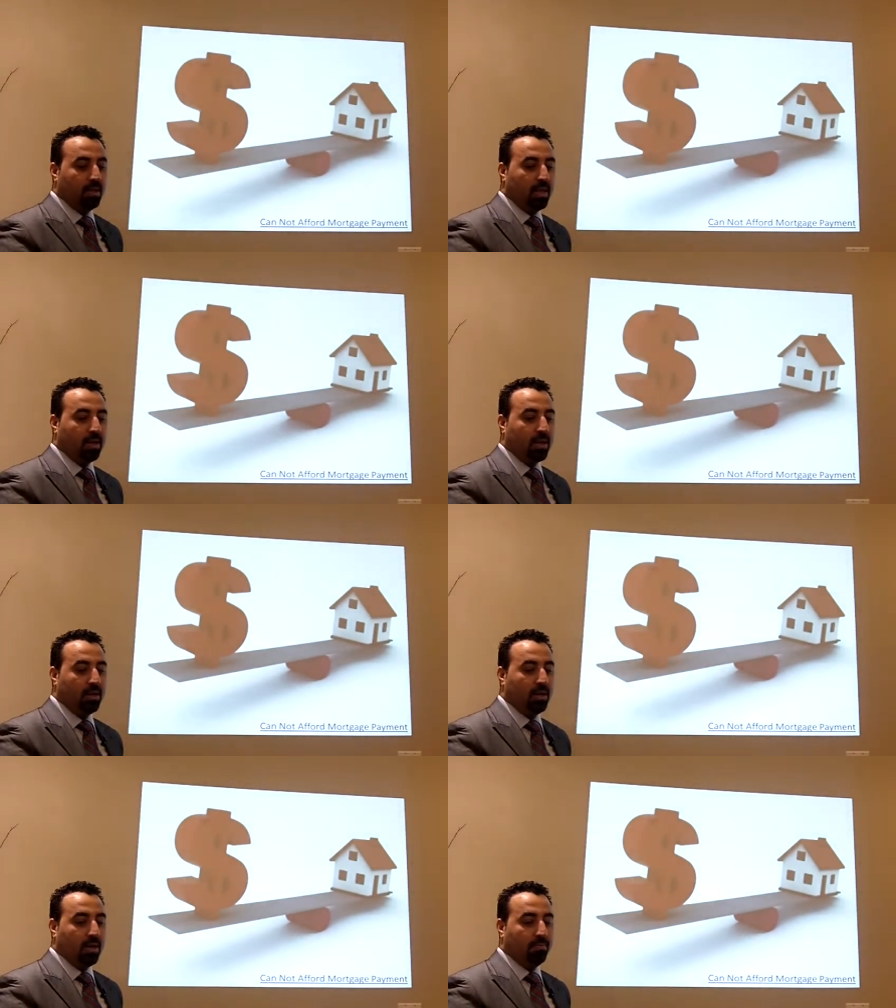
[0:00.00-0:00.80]
they
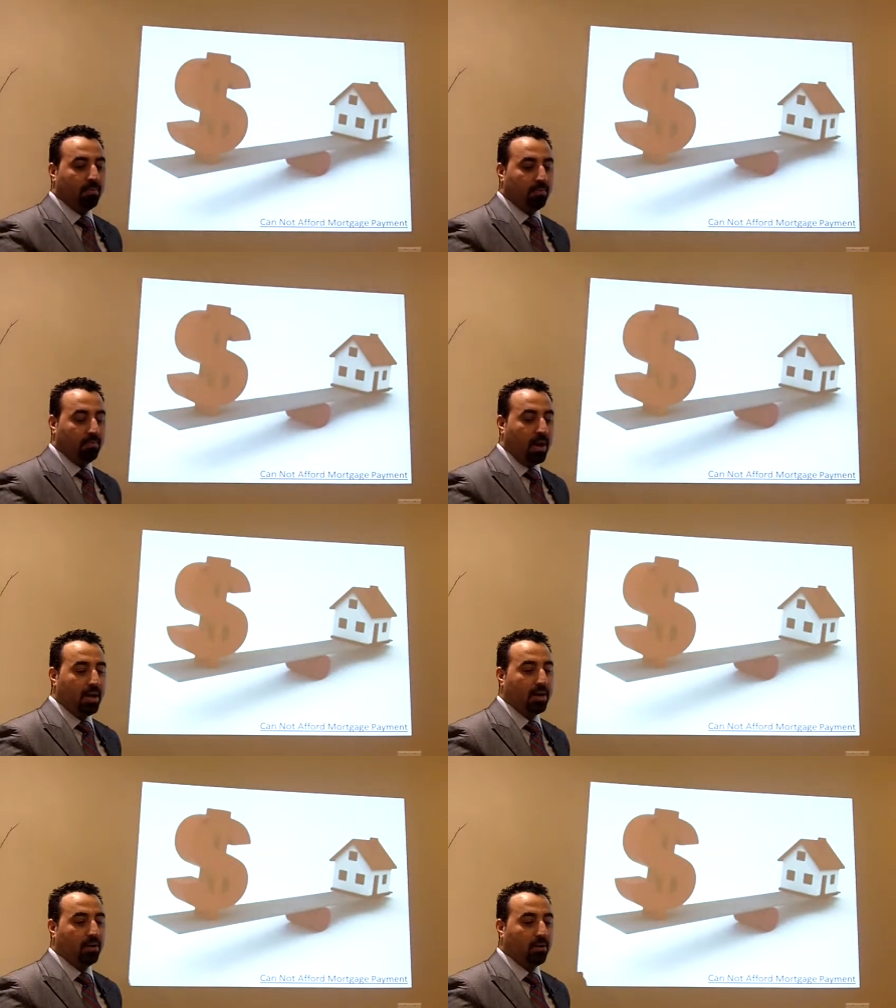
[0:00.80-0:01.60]
can, if a
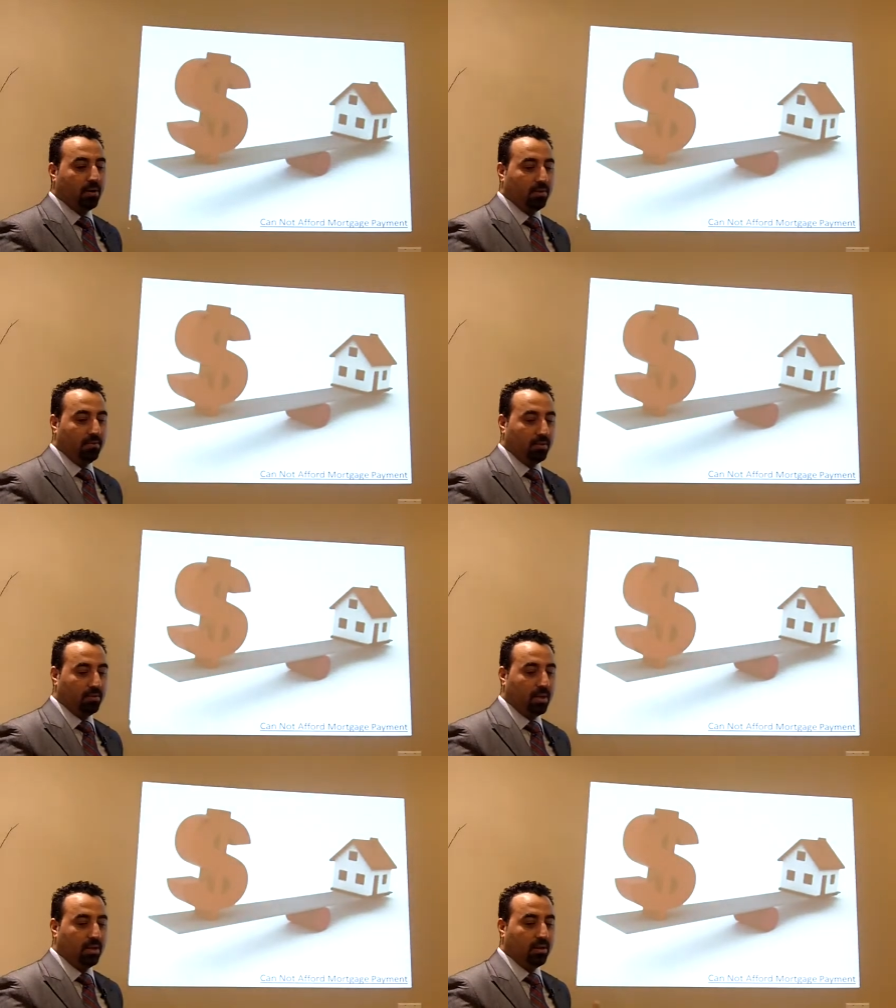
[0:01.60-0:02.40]
buyer or if a
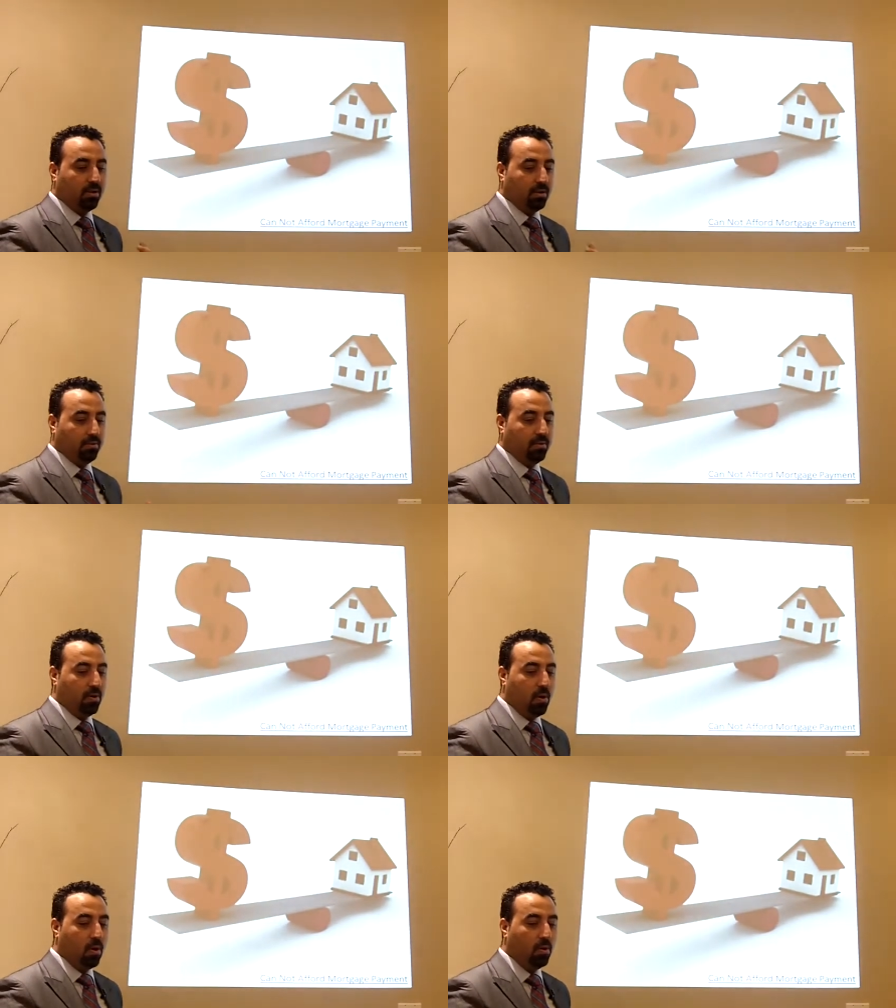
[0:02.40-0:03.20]
seller or if
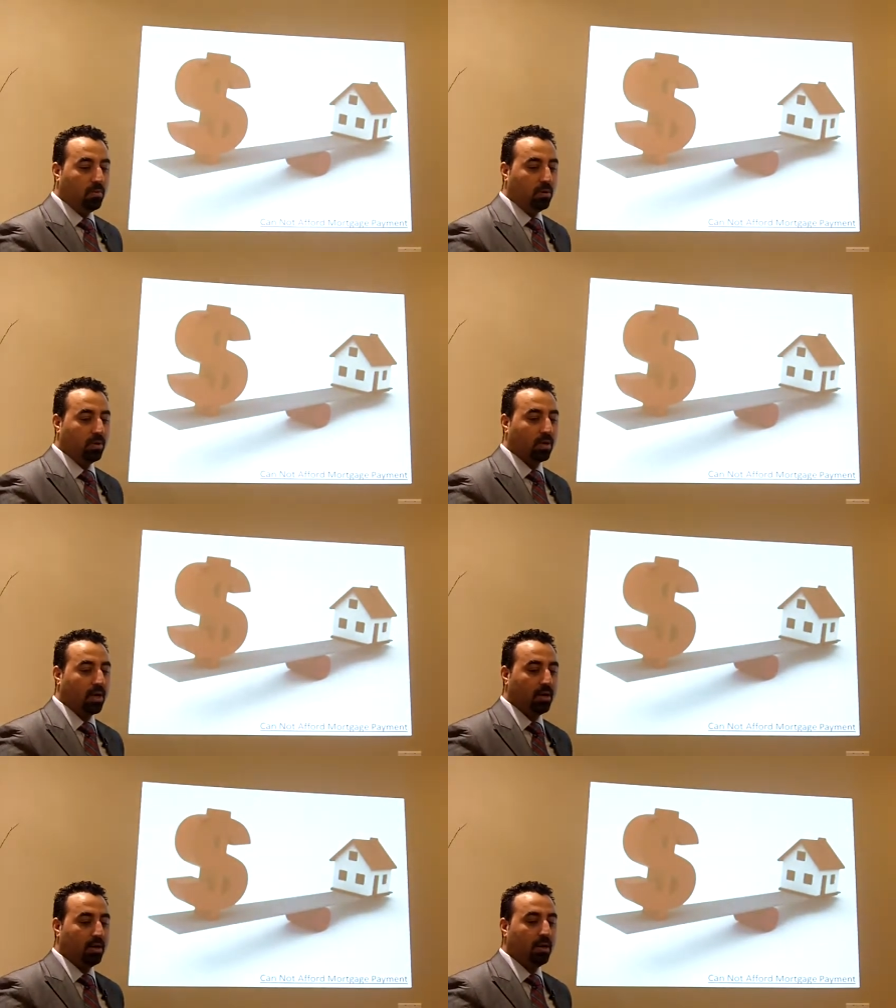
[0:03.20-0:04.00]
a homeowner
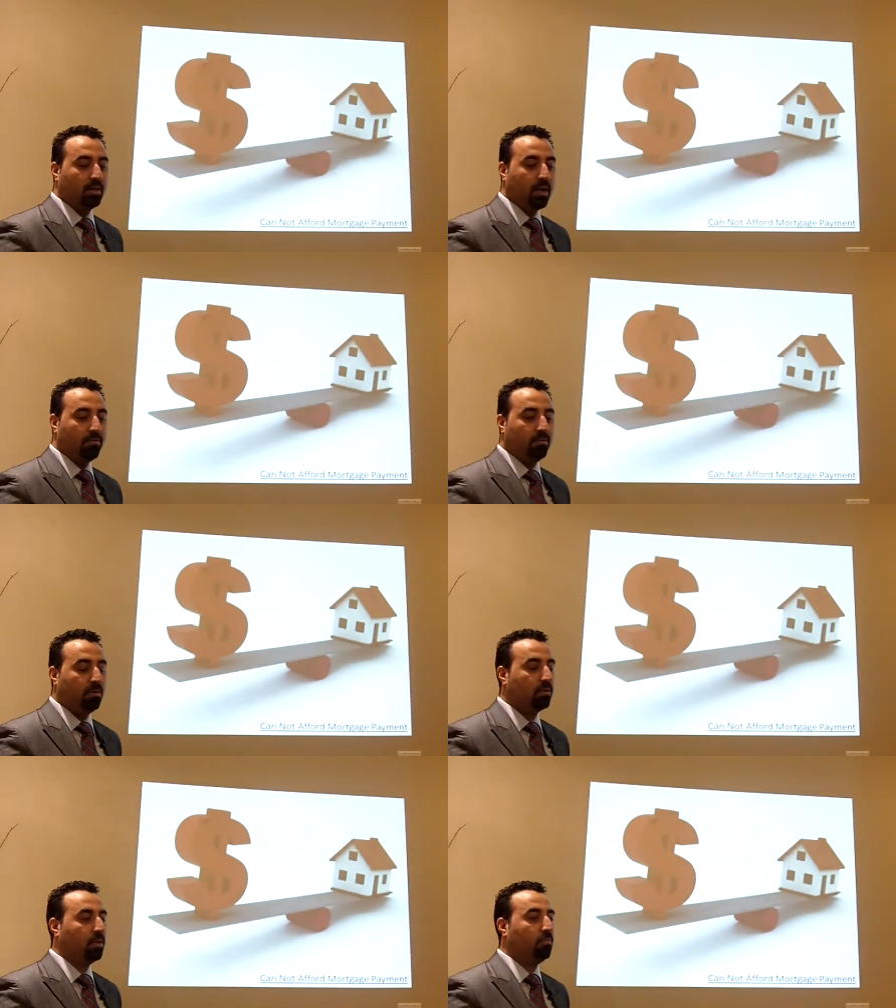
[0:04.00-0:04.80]
cannot
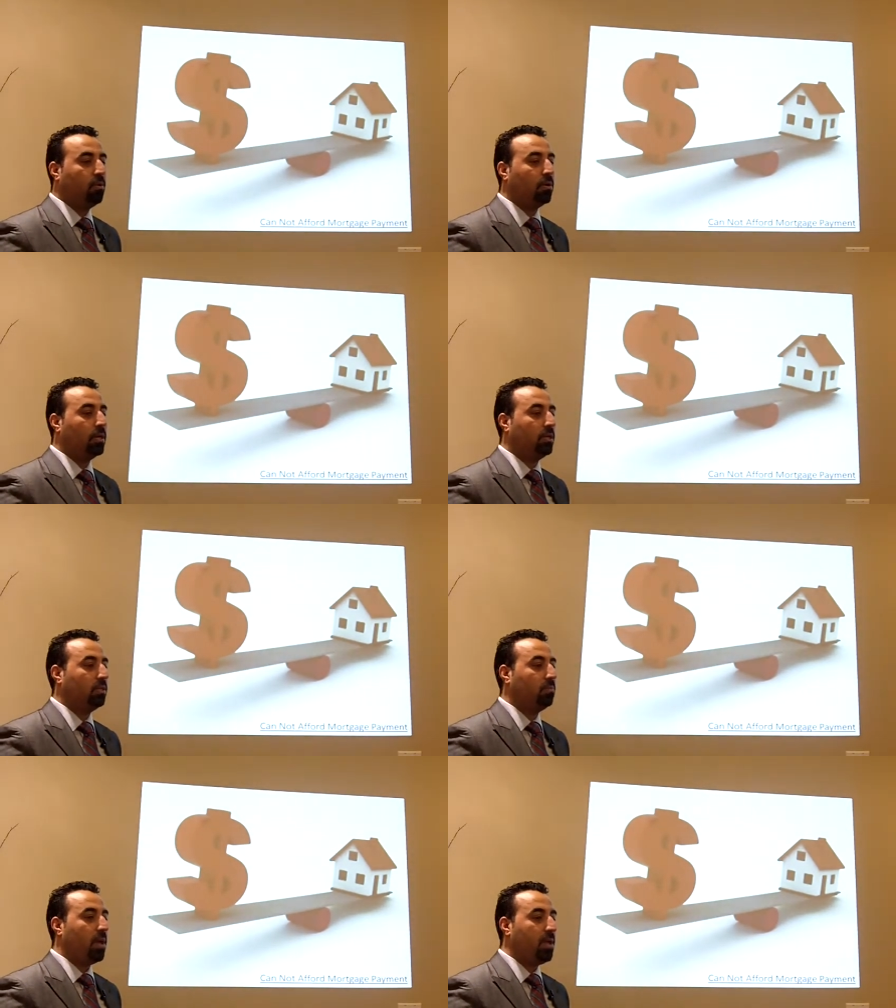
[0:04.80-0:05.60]
afford the
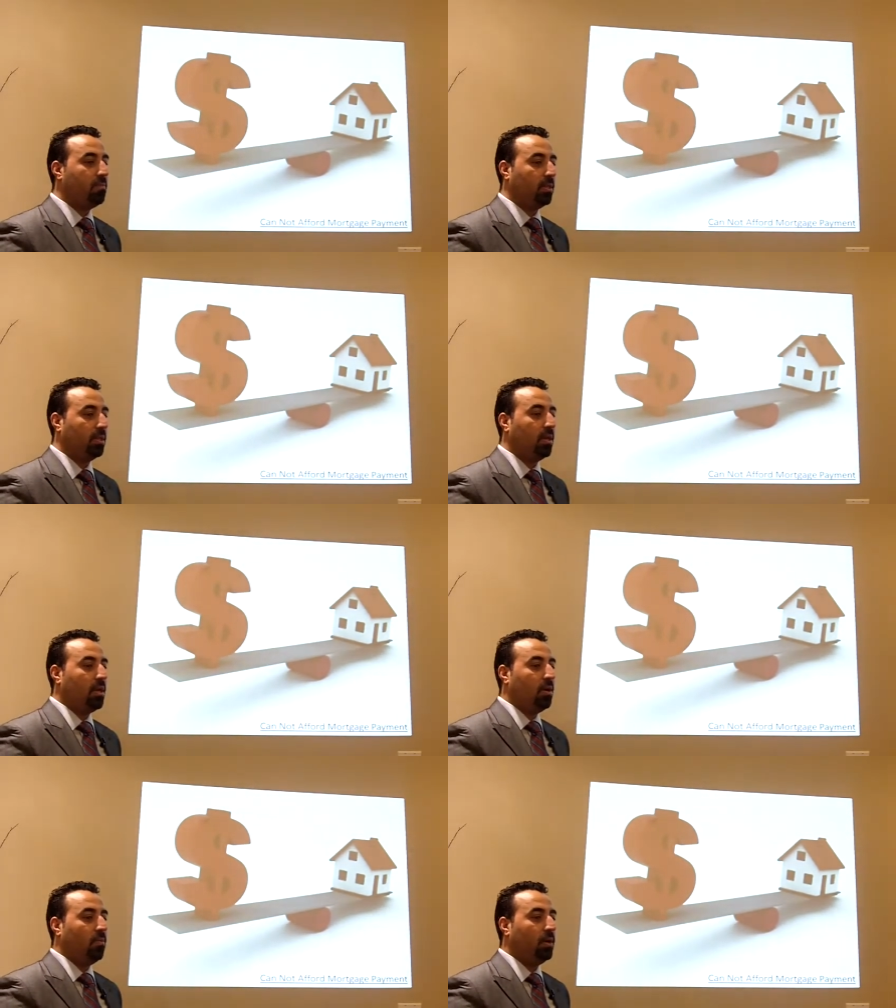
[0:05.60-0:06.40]
mortgage payment,
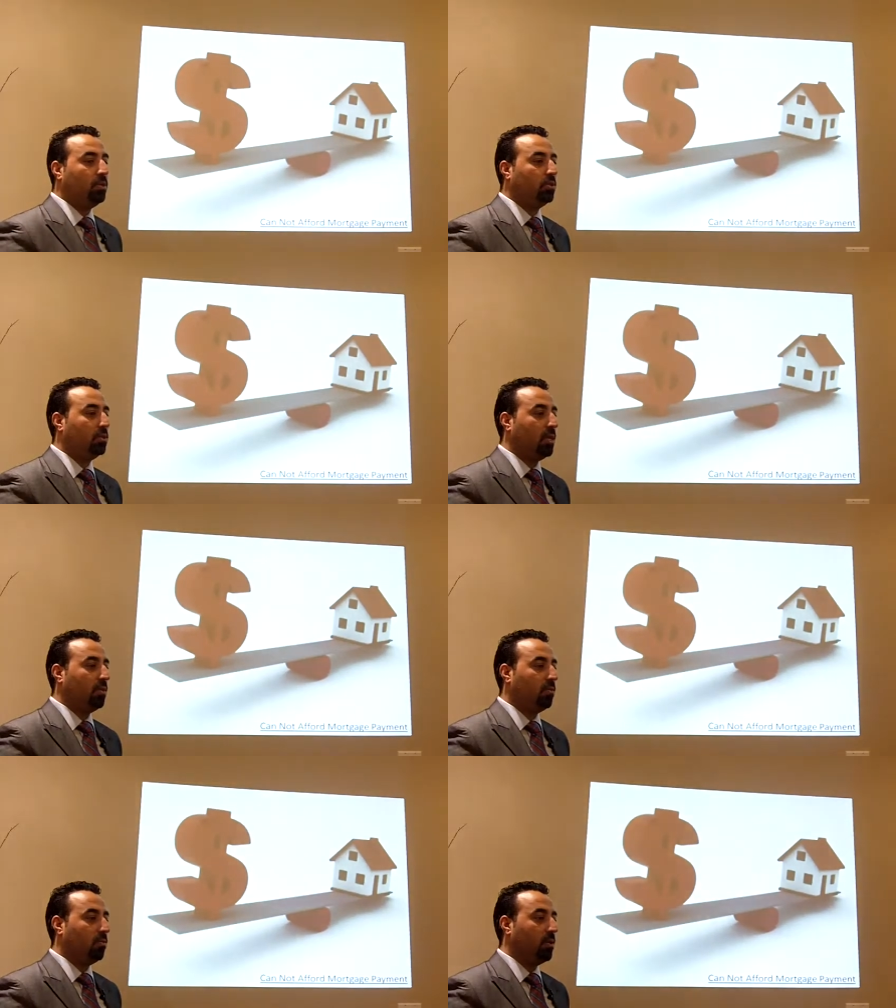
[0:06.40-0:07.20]
what should
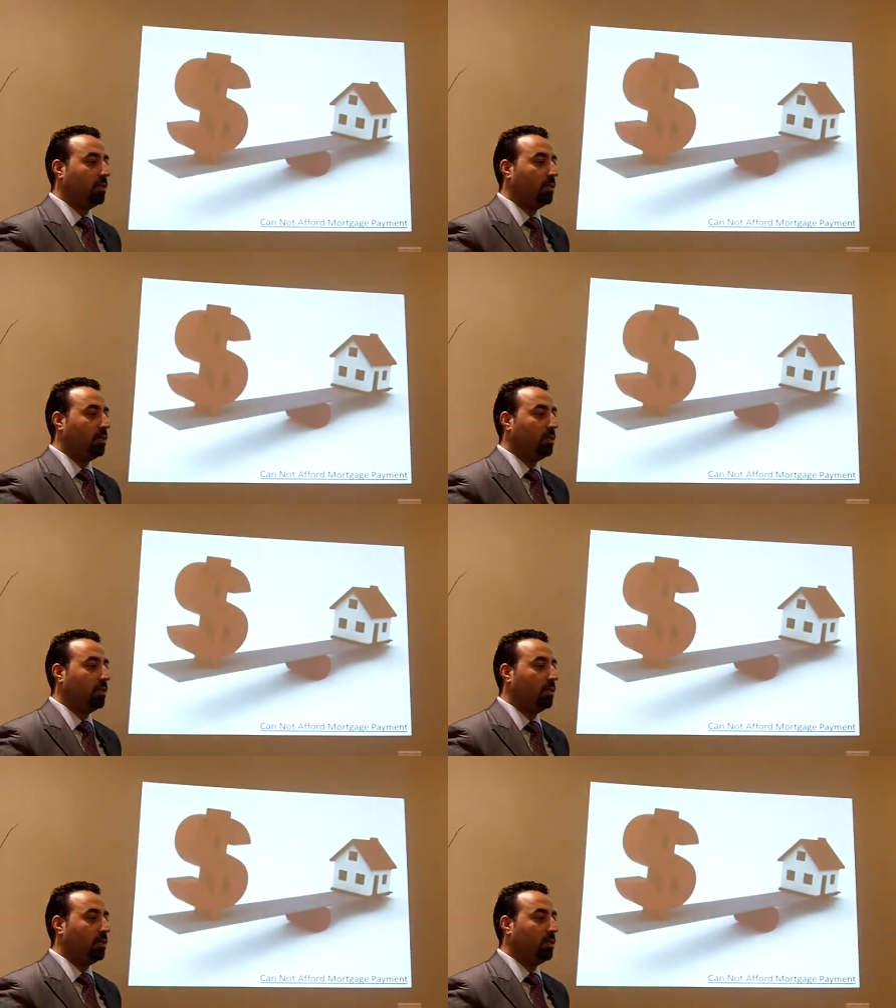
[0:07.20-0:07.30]
they do?